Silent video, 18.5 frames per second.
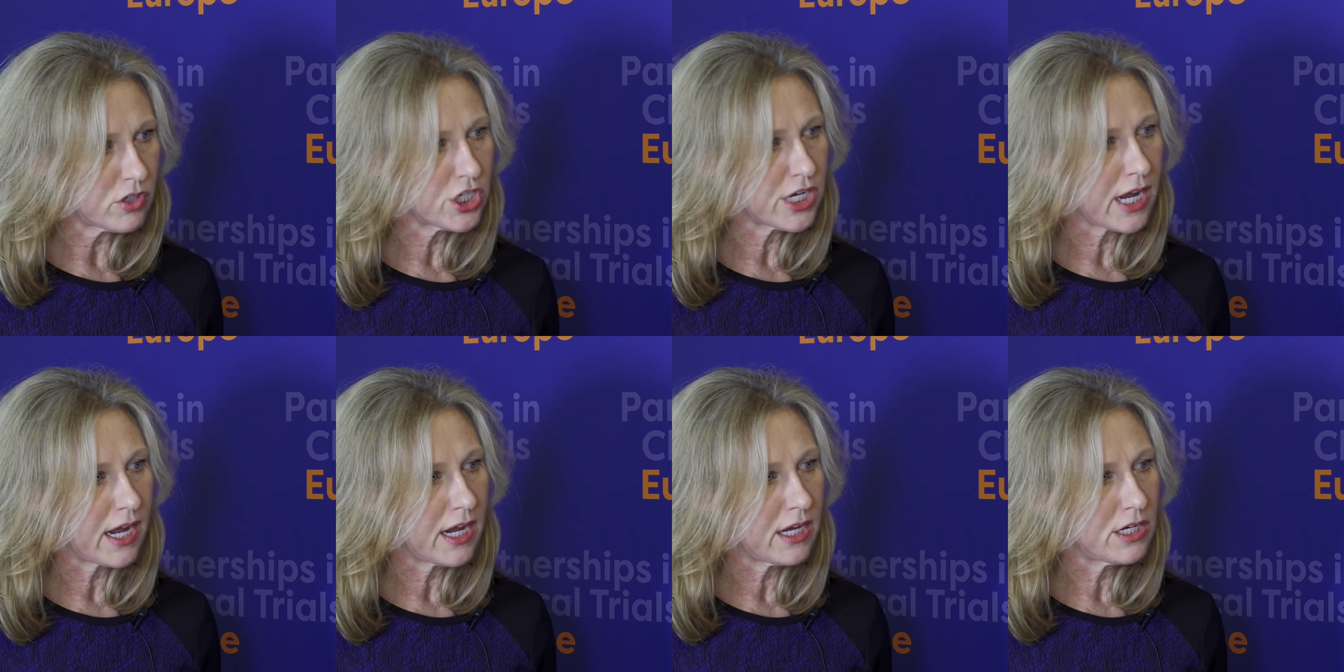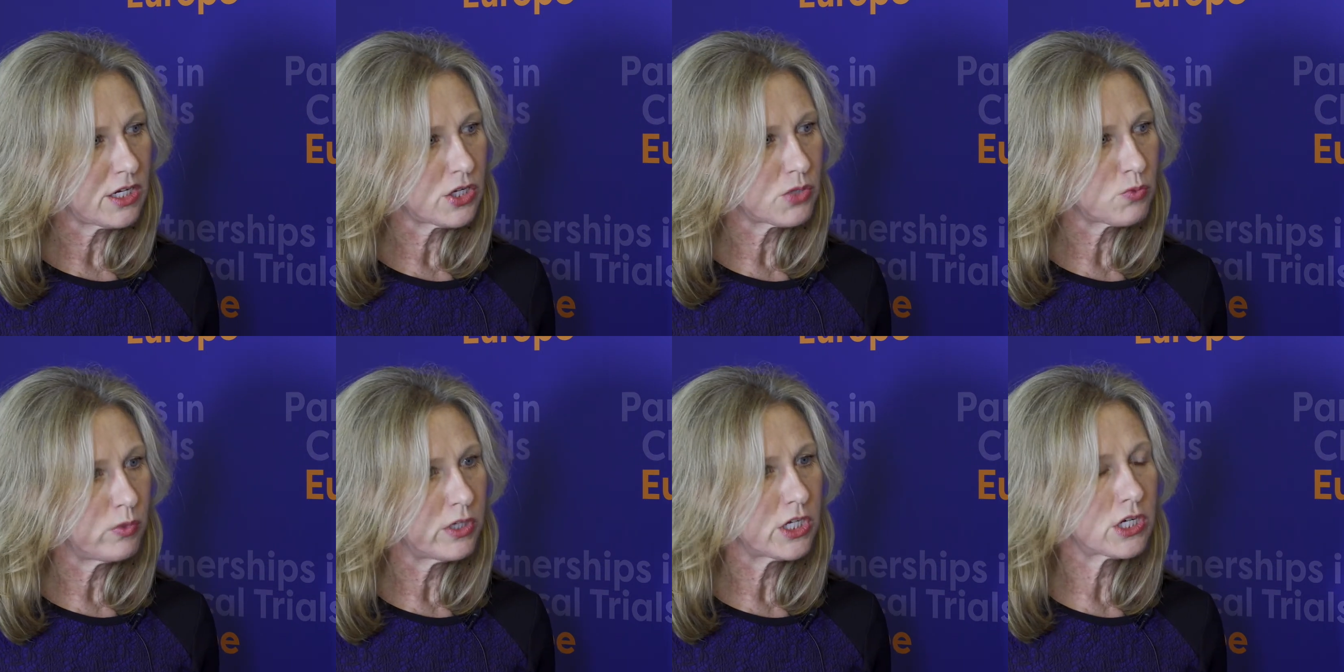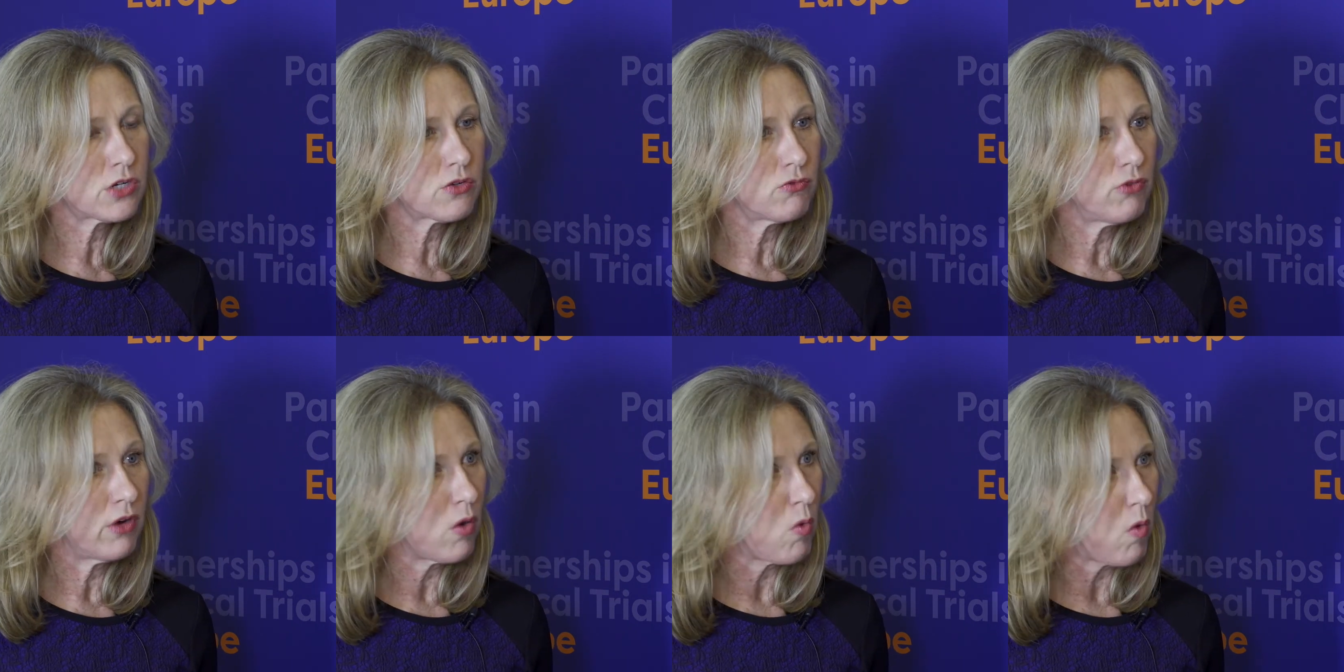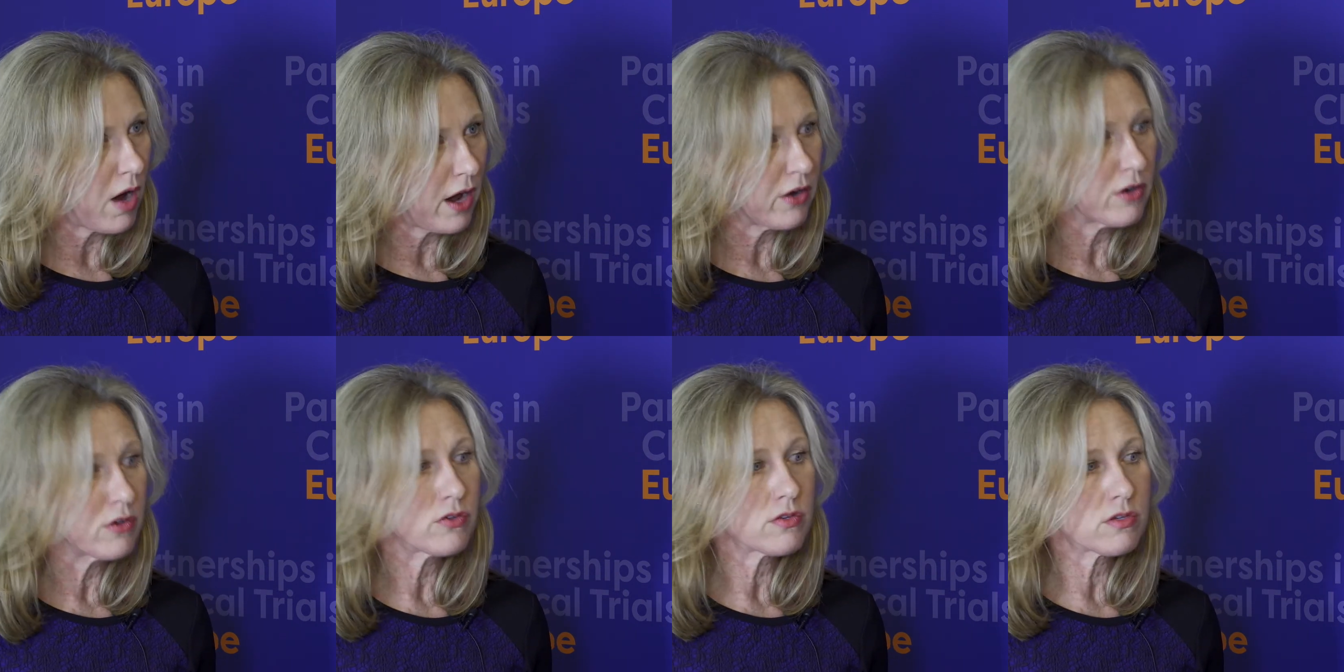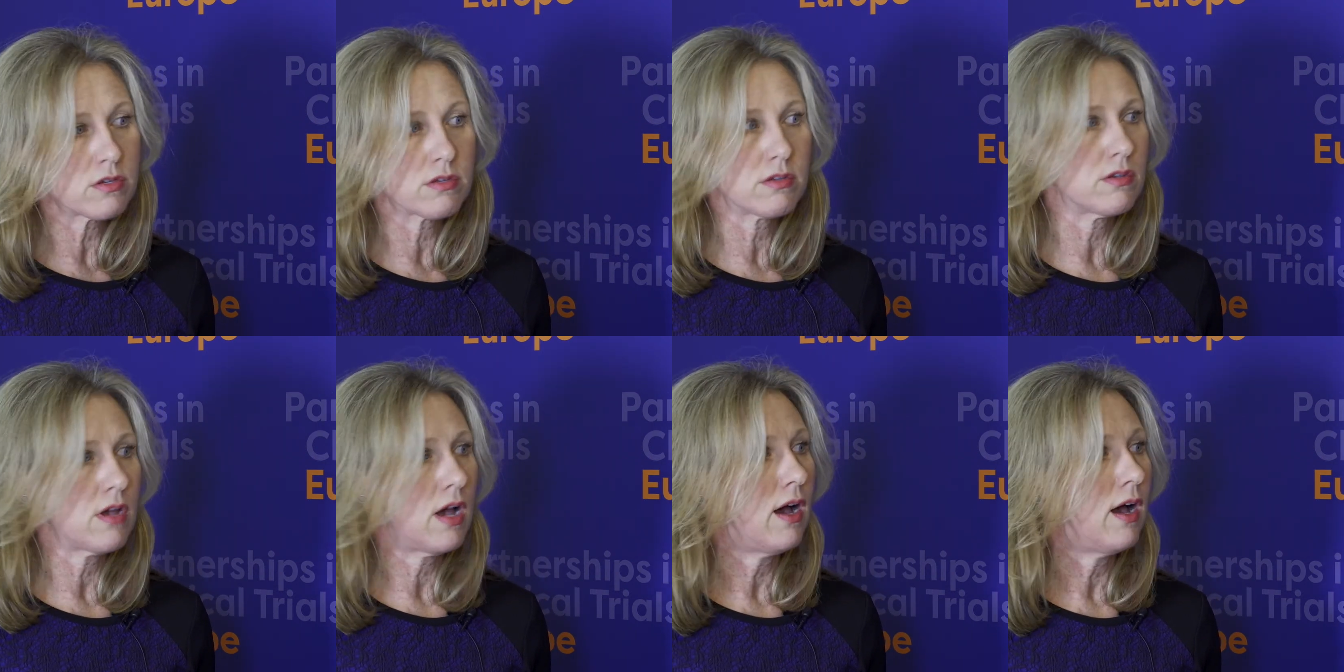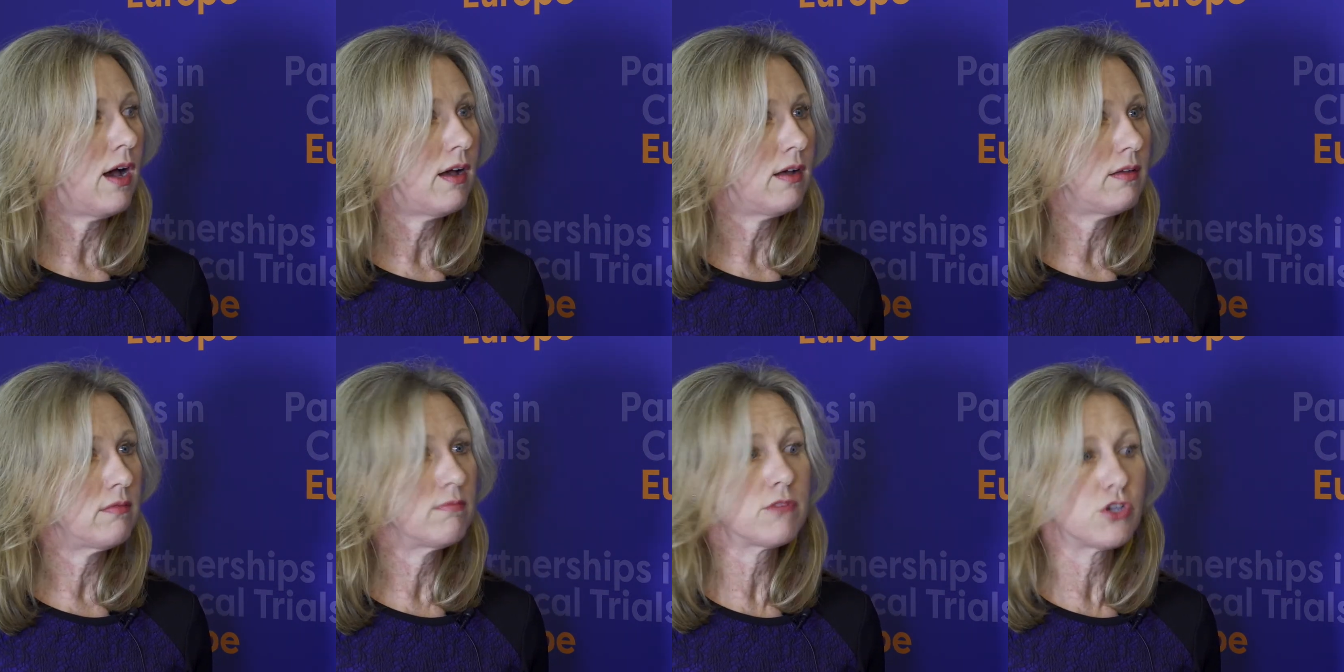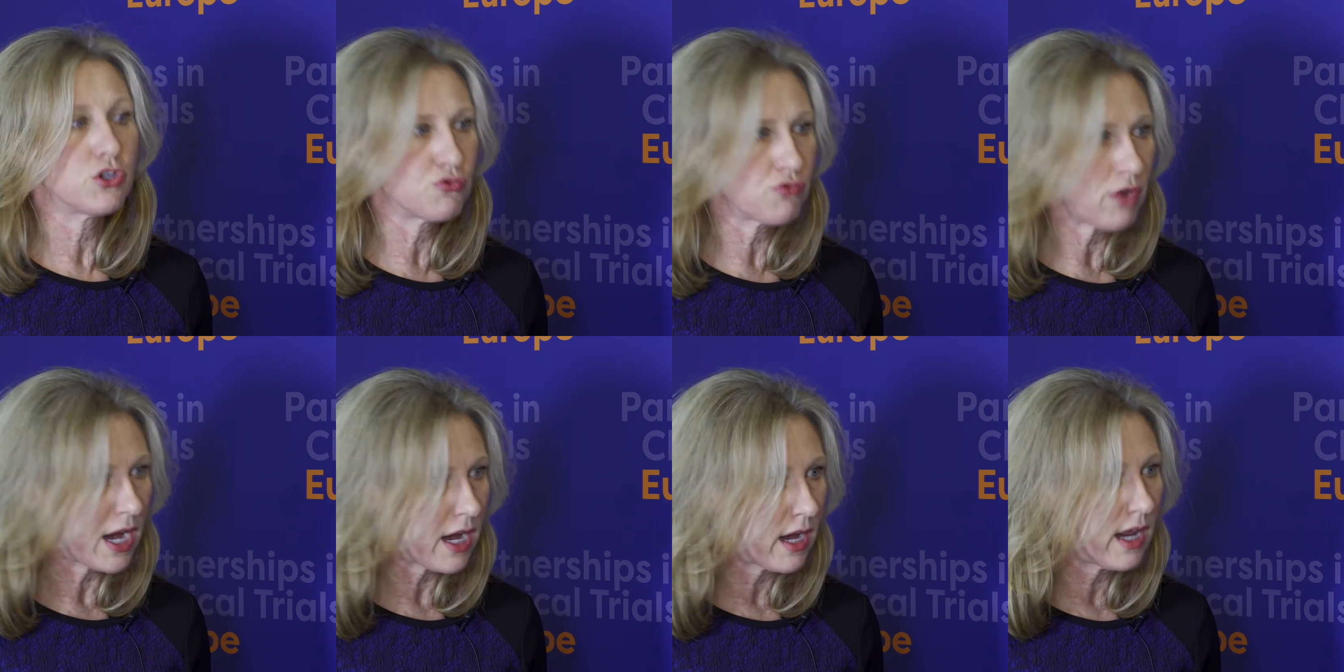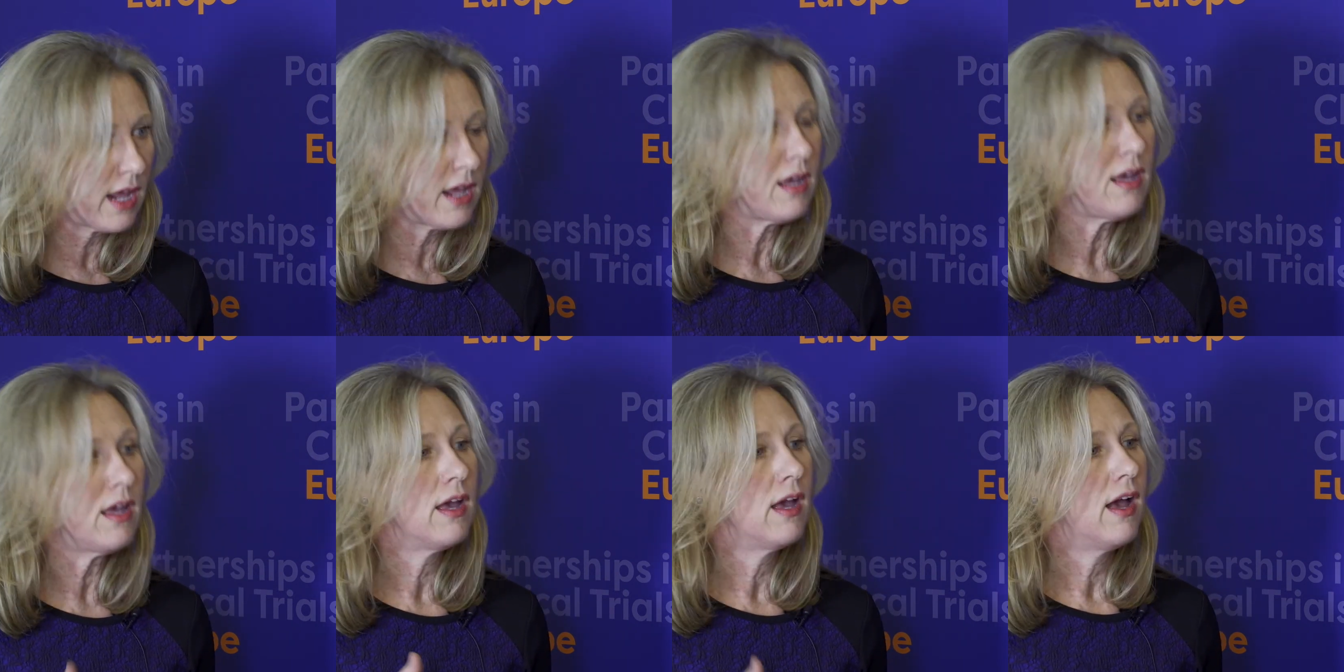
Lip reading: change, which requires training.